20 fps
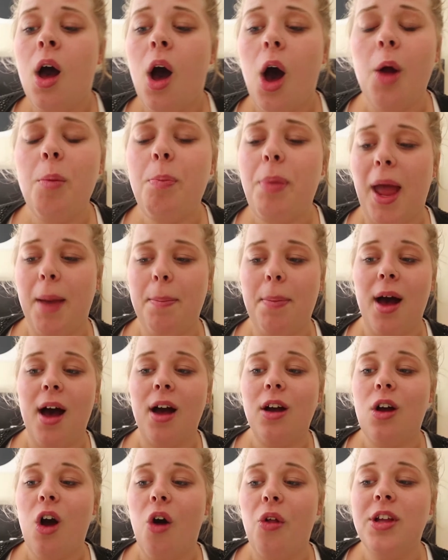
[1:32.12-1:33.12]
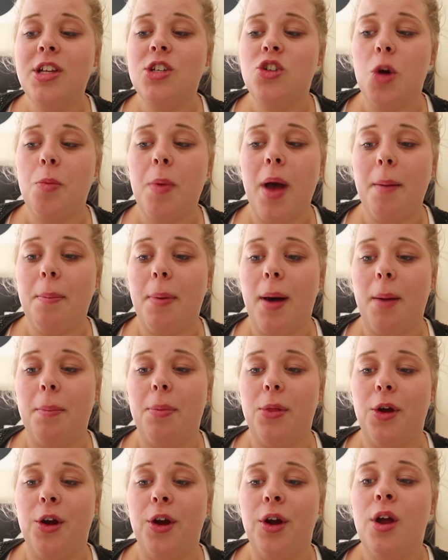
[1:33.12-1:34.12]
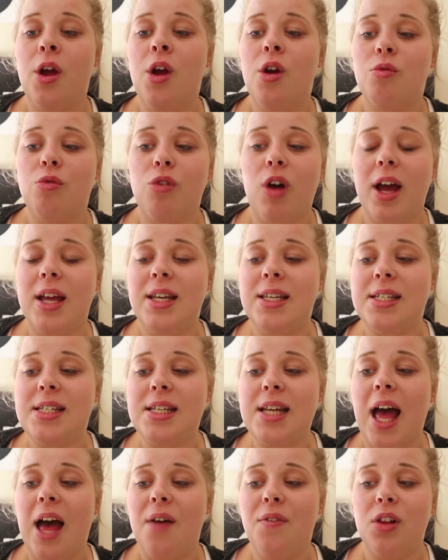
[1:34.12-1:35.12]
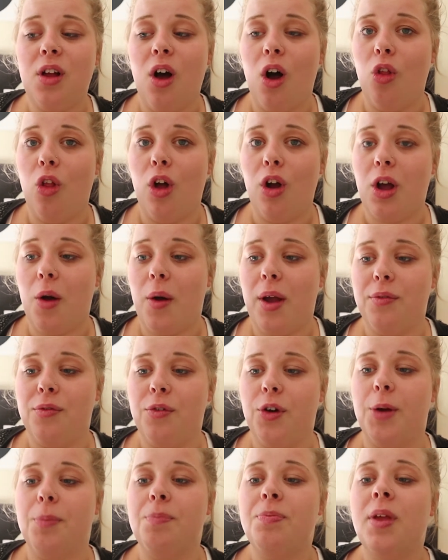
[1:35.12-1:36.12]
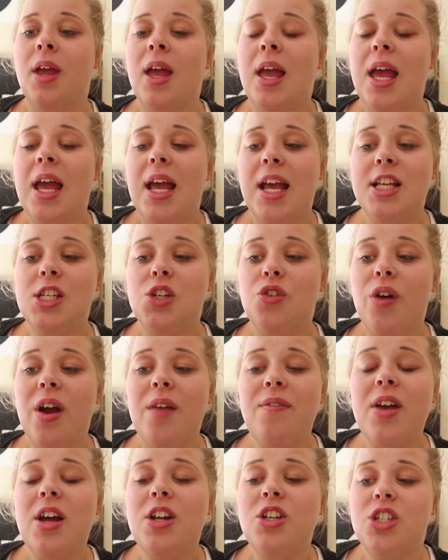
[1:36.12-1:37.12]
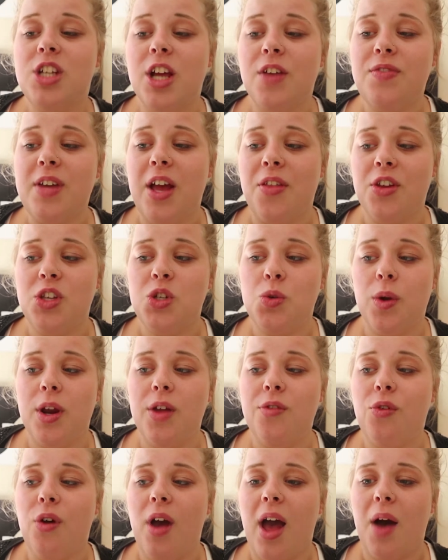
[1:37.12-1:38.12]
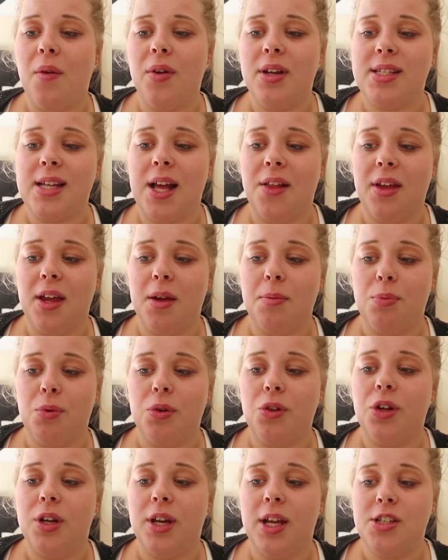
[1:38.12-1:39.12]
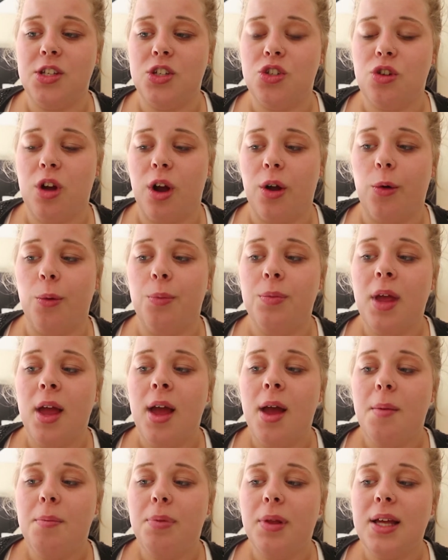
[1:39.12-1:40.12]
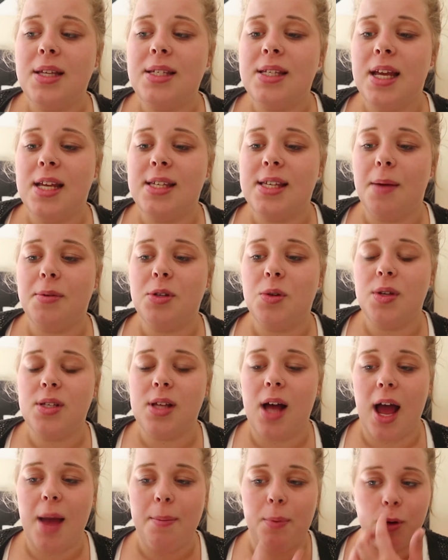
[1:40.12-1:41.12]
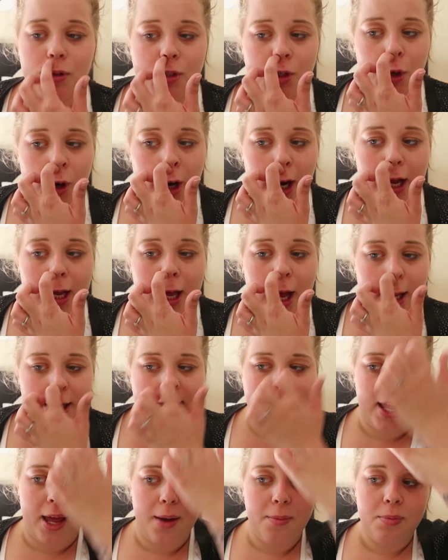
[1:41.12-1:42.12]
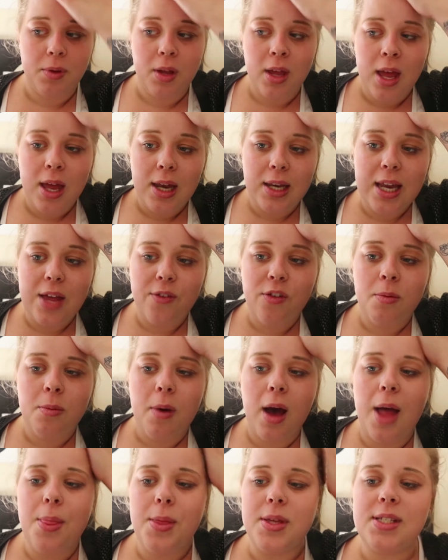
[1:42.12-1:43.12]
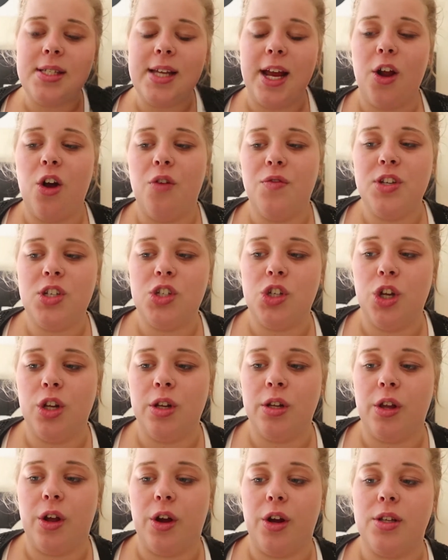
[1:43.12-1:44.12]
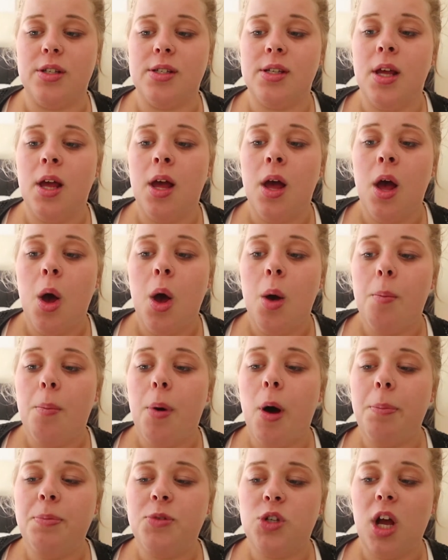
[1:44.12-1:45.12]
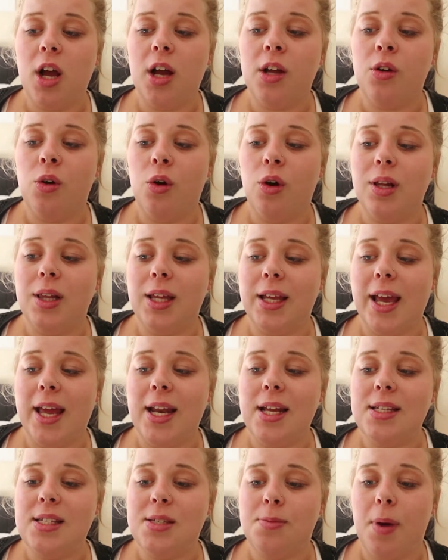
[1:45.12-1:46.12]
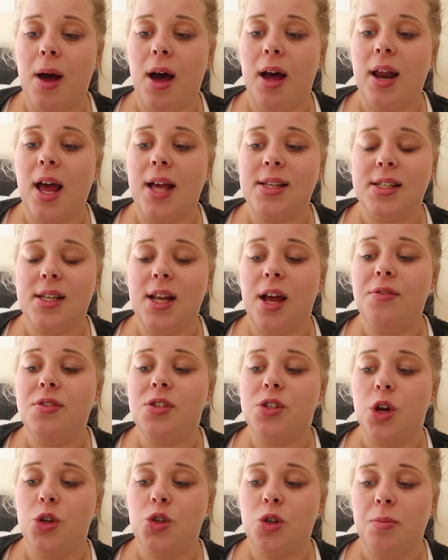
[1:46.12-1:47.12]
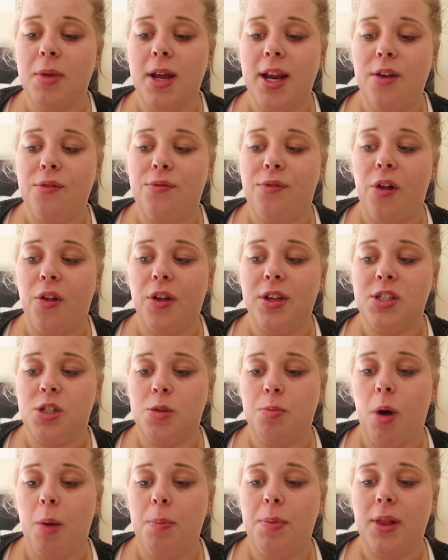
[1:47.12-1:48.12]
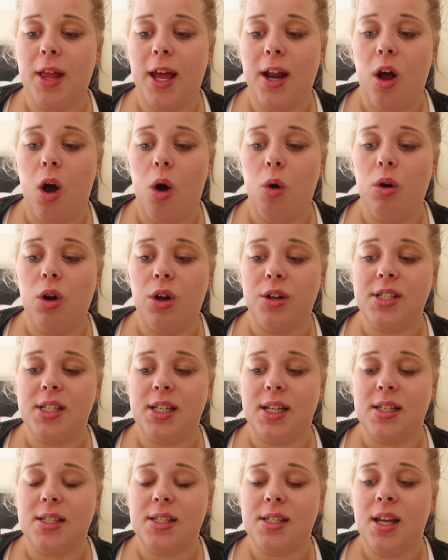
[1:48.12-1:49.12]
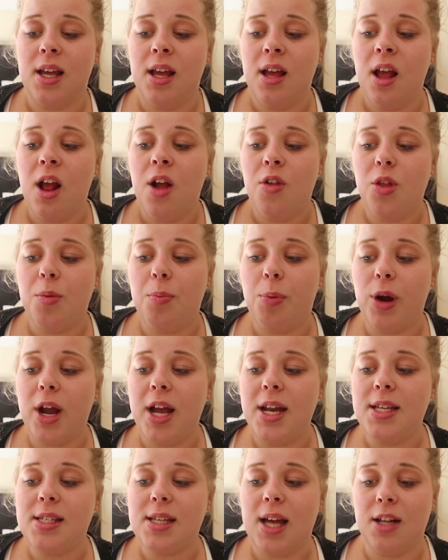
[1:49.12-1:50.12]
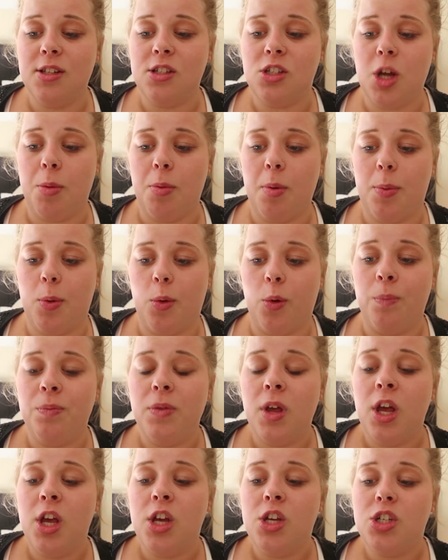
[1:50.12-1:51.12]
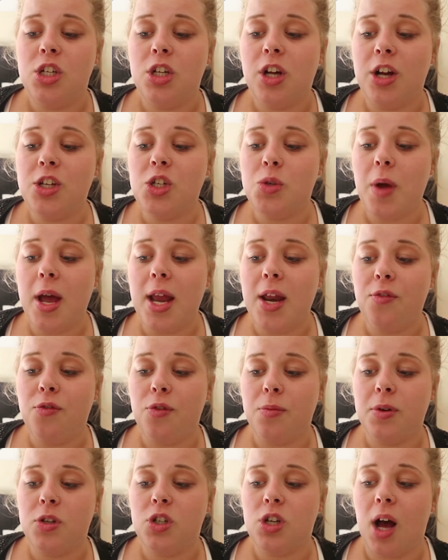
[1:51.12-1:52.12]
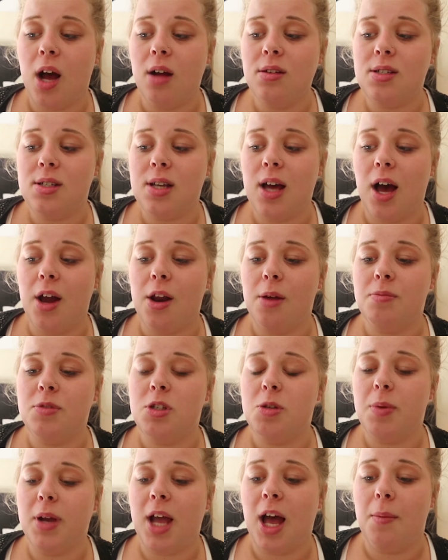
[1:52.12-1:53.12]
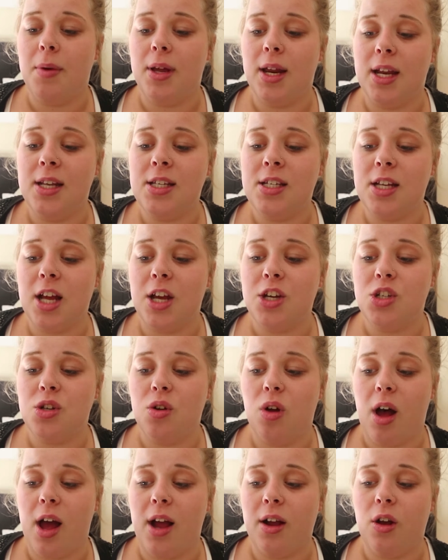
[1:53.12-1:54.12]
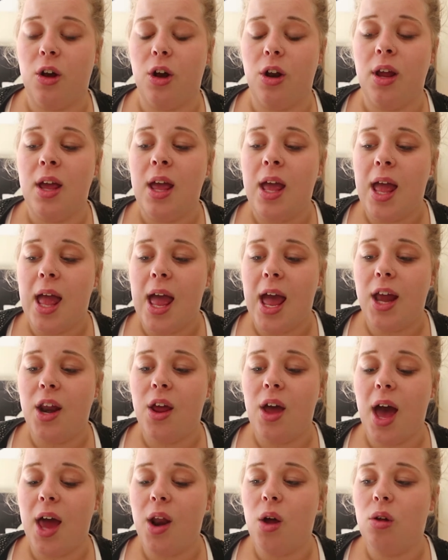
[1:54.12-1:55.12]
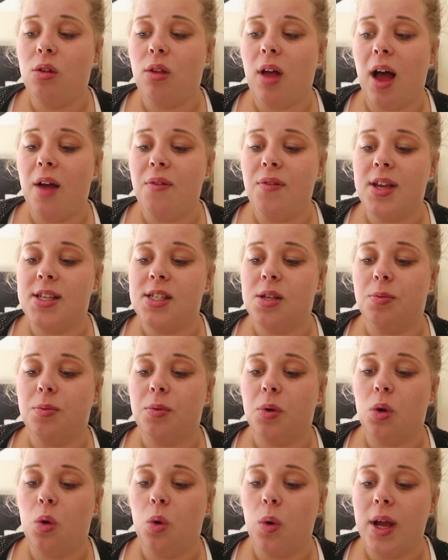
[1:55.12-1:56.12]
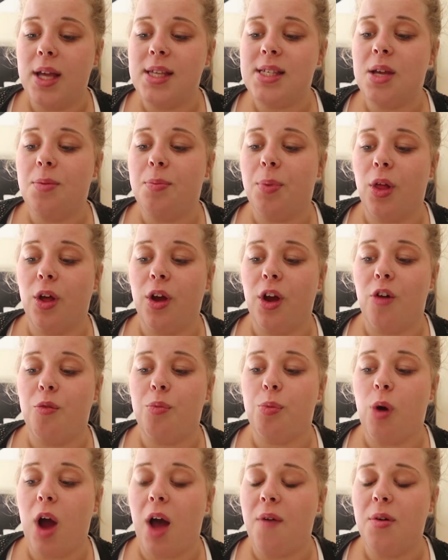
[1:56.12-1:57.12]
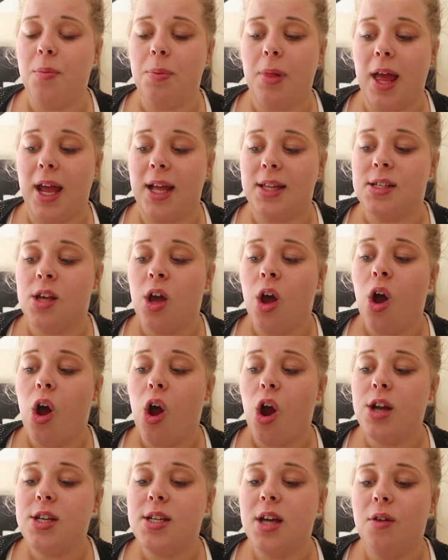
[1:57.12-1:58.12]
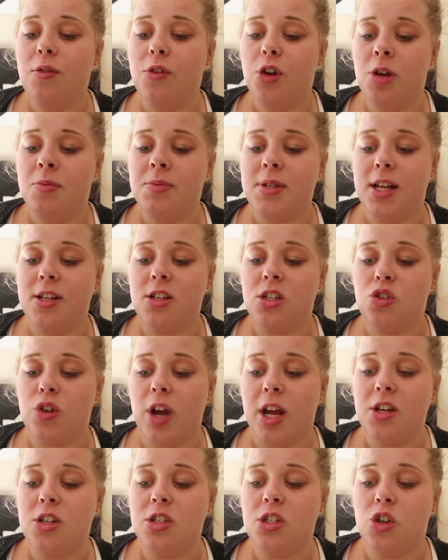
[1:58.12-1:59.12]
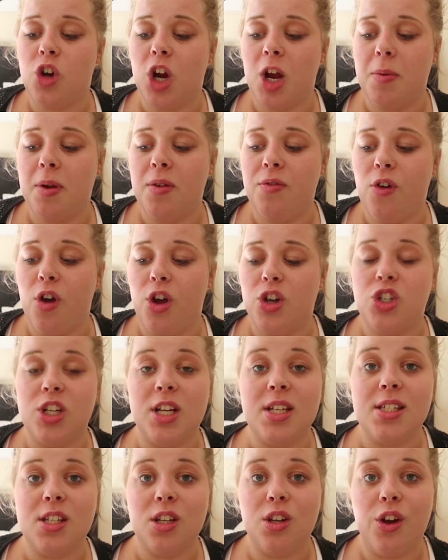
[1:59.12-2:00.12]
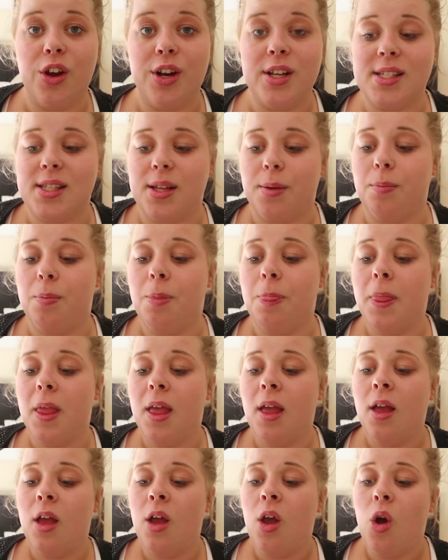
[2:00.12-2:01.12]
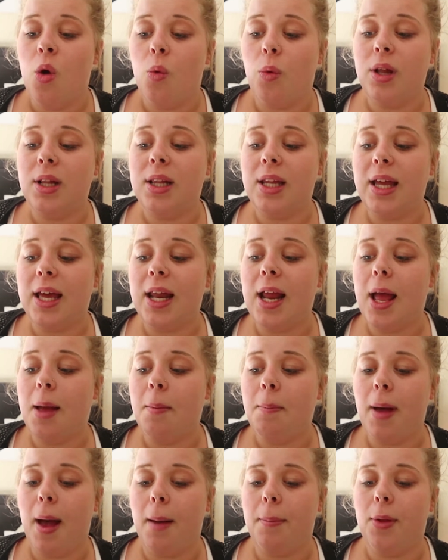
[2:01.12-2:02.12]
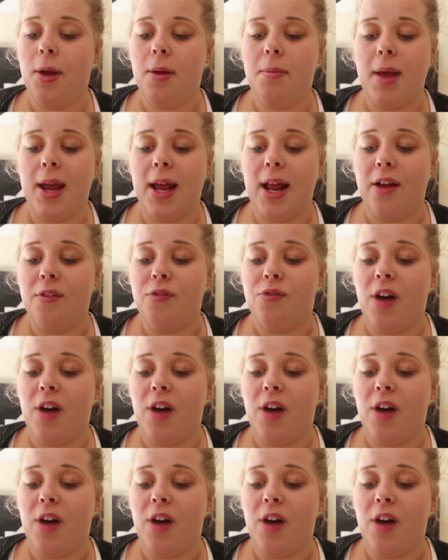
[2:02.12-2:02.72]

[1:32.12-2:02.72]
On paper, college dropout Pablo Ryan doesn't have a whole lot going for him. His graveyard shift at the 24-hour deli in Brooklyn is a struggle. Plus, he's up to his eyeballs in credit card debt. Never mind the state of his student loans. Pop juggernaut Leanna Smart has enough social media followers to populate whole continents. The brand is unstoppable. She graduated from a child's stardom to become an international icon, and her adult life is a queasy blur of private planes, hotel rooms, and strangers screaming for her just to notice them. When Leanna and Pablo meet at